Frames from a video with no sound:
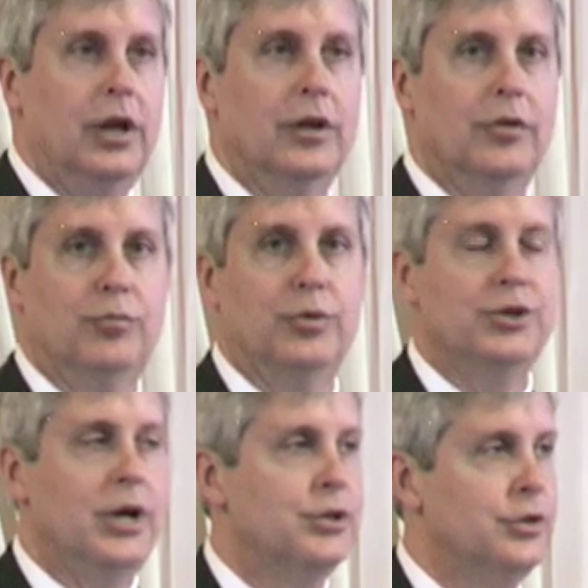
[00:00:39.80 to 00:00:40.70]
and of
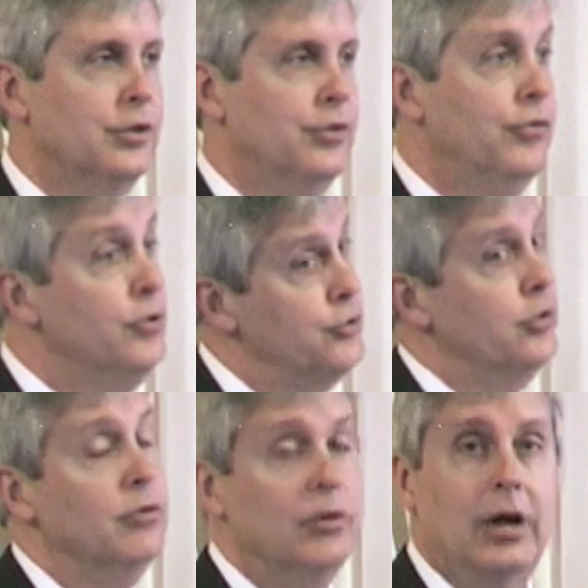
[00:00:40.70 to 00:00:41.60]
projection of the future,
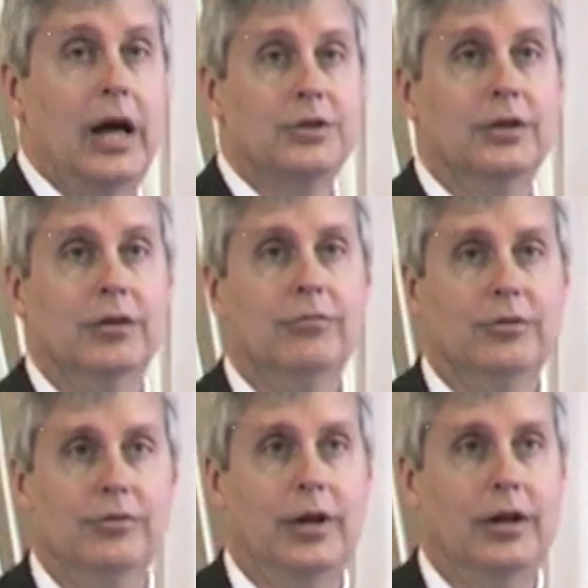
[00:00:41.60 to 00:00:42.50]
actually,
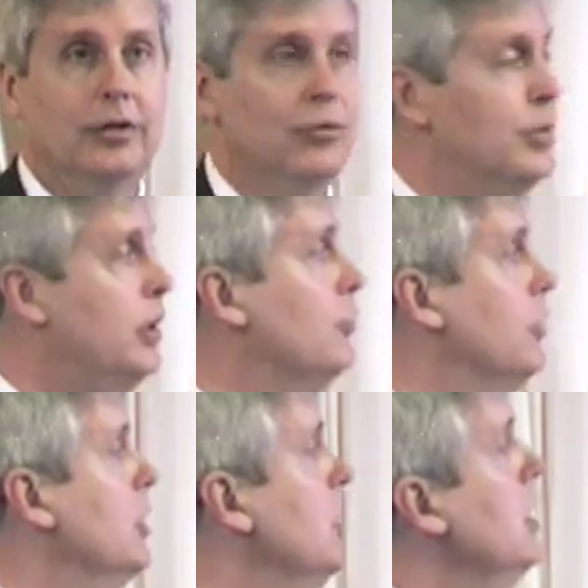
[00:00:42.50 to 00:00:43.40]
through technical means.
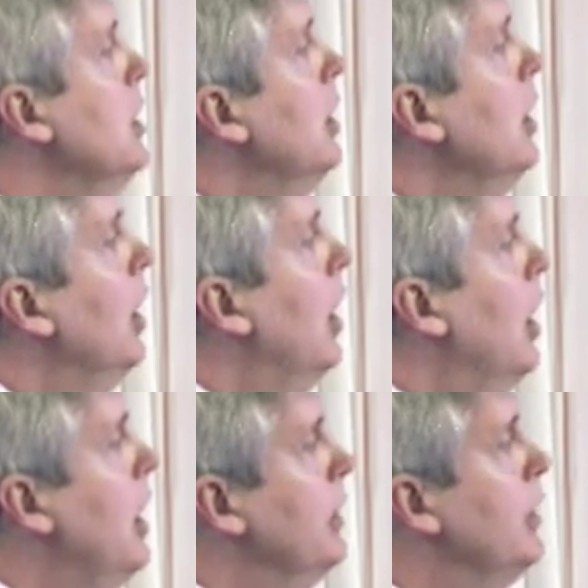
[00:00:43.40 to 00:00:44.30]

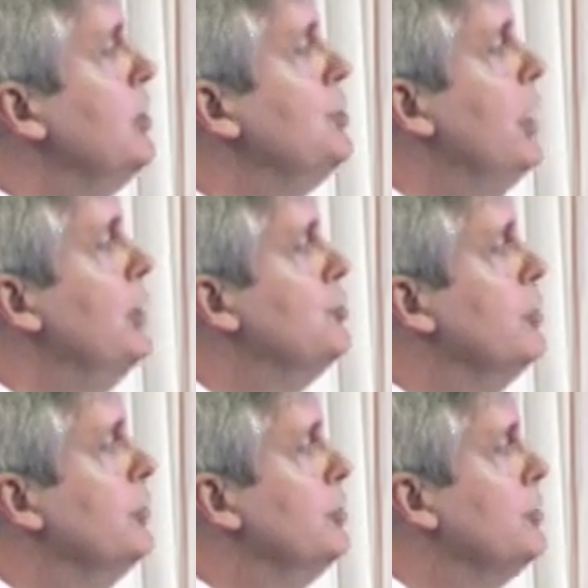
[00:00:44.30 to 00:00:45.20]
Uh, and again,
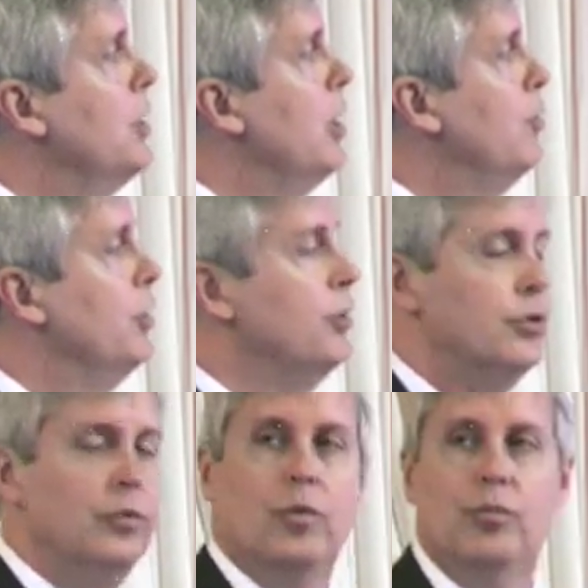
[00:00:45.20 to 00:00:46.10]
change-driven design, where you're
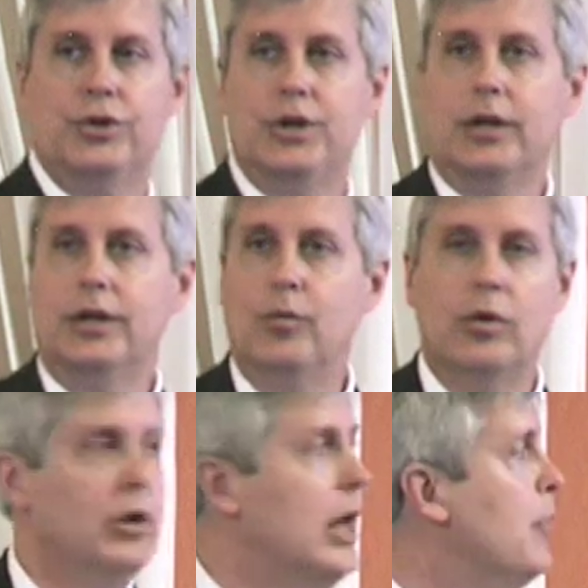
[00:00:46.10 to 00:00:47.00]
projecting what
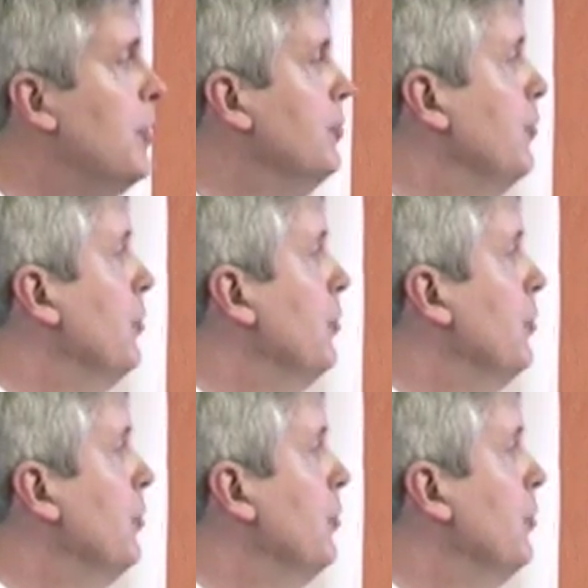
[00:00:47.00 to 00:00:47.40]
will happen.